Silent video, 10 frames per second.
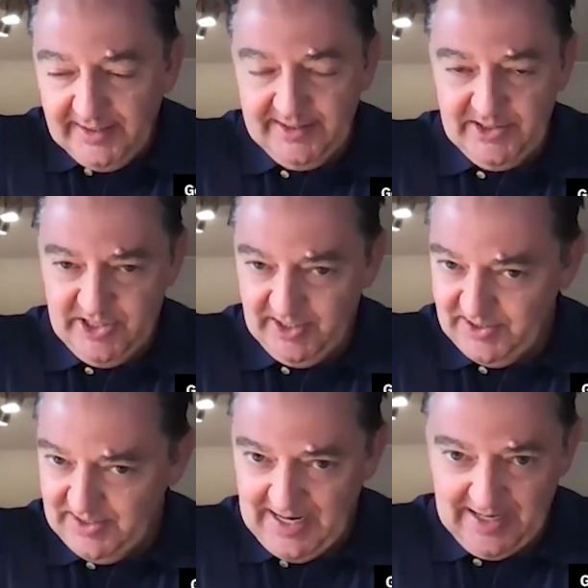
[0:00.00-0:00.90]

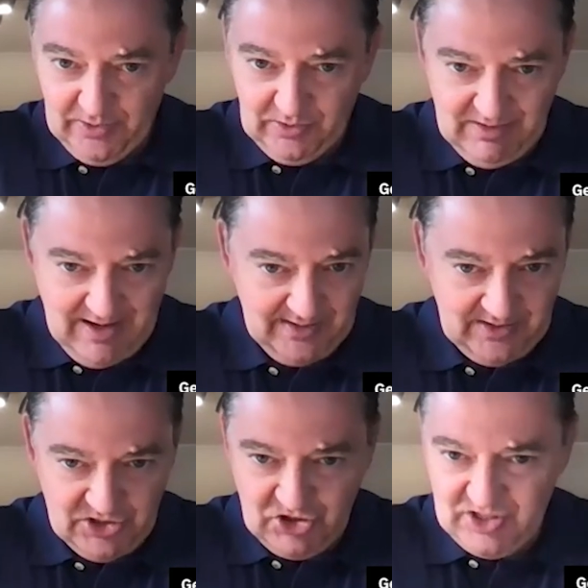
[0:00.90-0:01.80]
just at
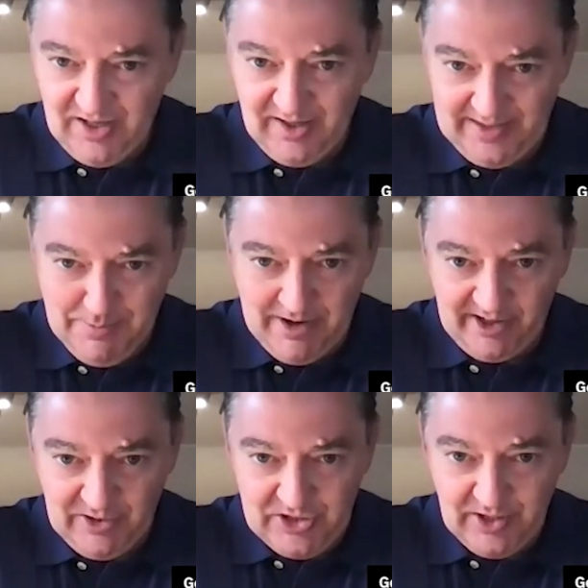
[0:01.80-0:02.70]
the start, the
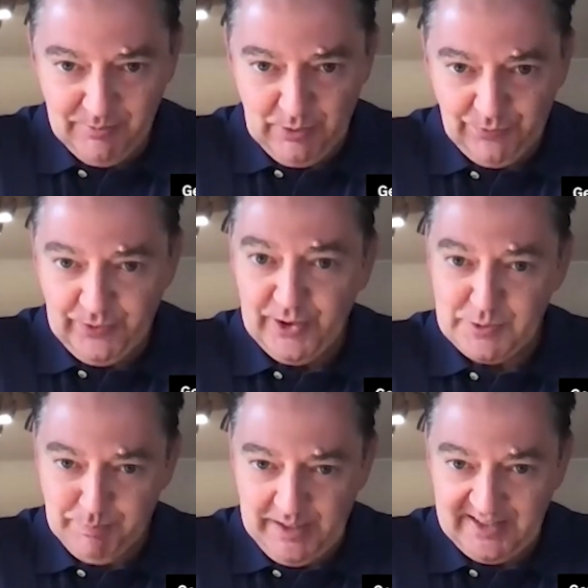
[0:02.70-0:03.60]
American term, the
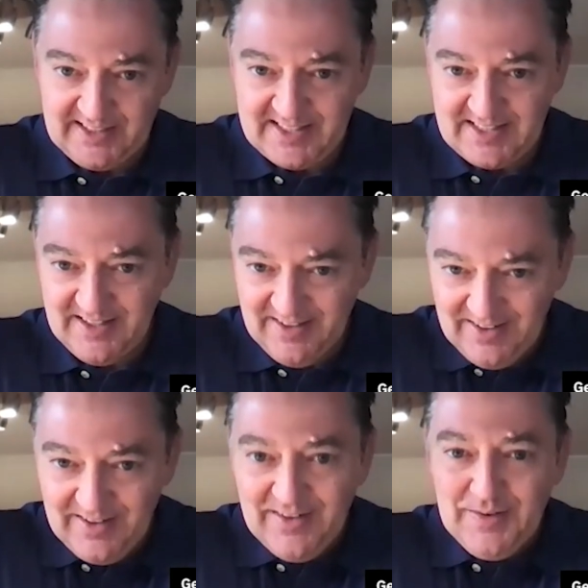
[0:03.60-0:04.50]
first base
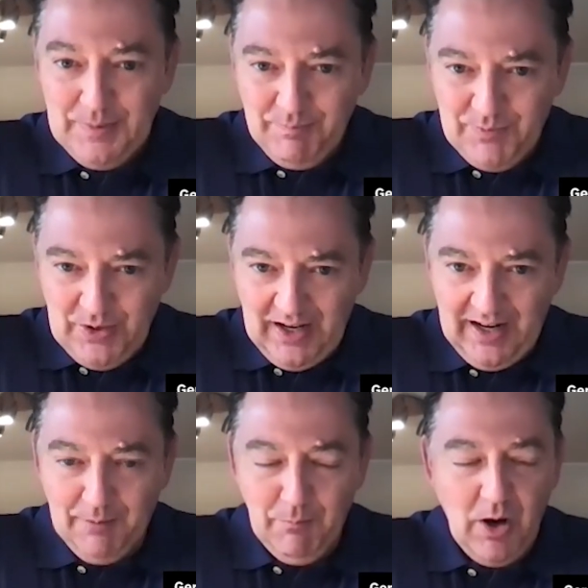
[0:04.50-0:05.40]

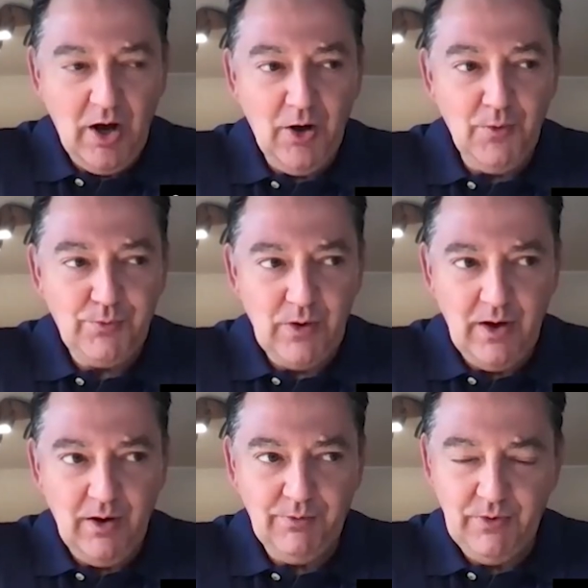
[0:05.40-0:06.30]
of
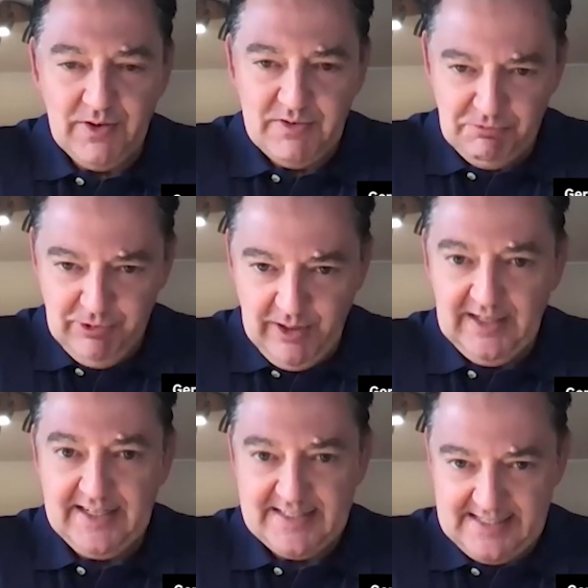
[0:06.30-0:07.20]

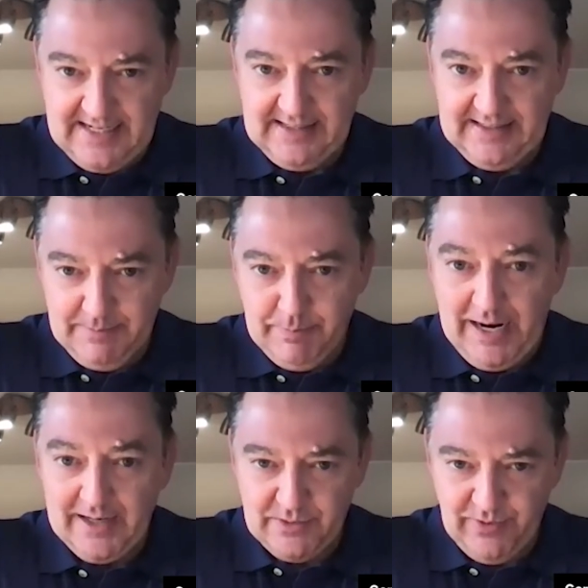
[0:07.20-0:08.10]
really seeing the
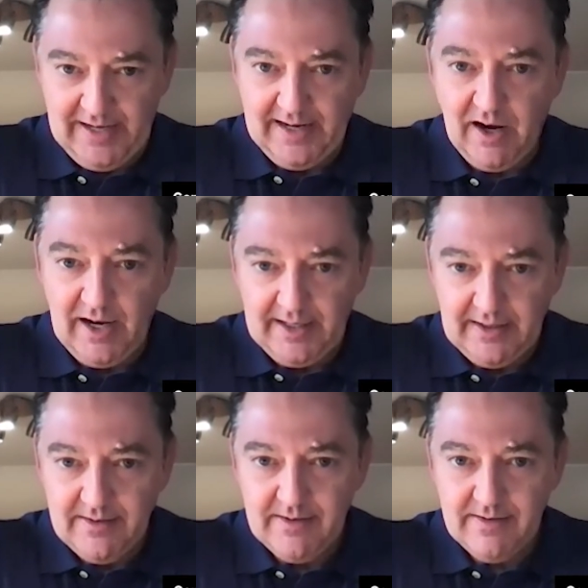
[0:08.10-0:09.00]
impact of AI.
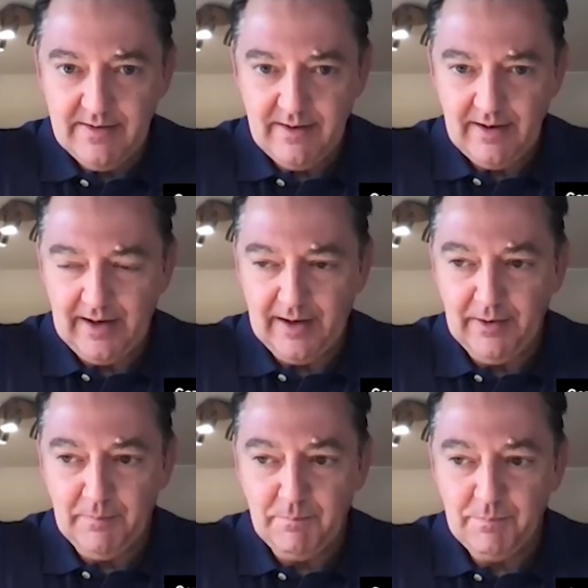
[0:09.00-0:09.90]

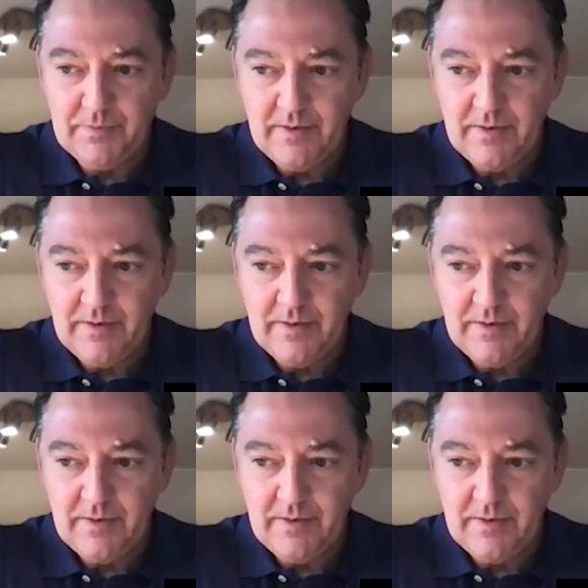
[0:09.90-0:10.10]
And